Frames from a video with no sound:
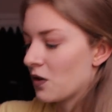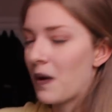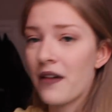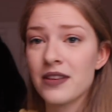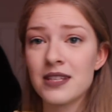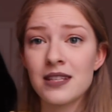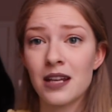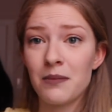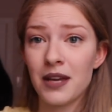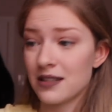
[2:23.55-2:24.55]
Oh wow, this is
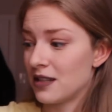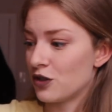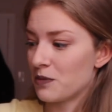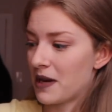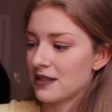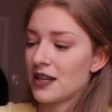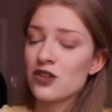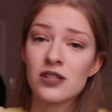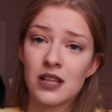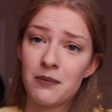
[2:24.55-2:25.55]
gonna make such a mess. I
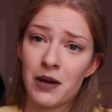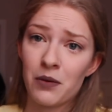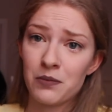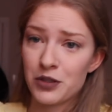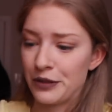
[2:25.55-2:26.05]
just cleaned my room